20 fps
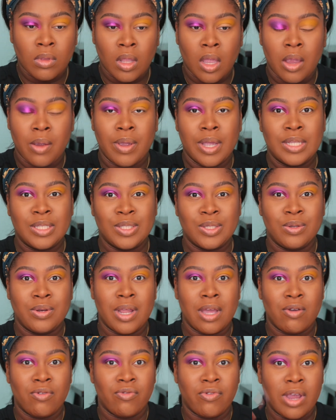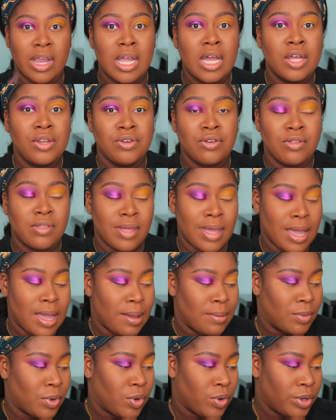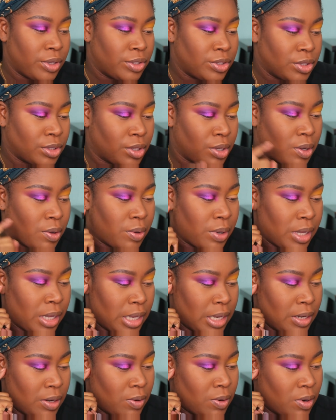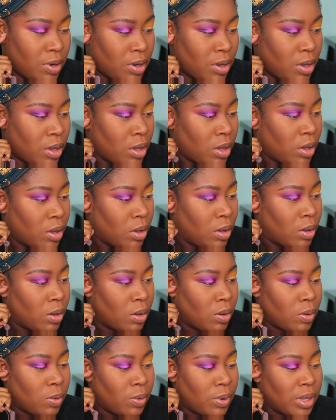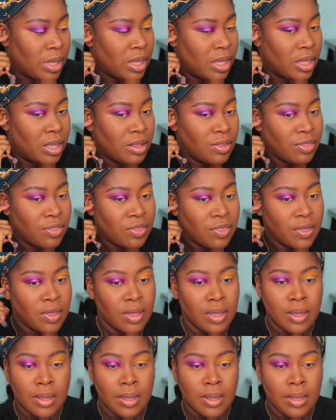All right, so now right under that, I'm going to go in with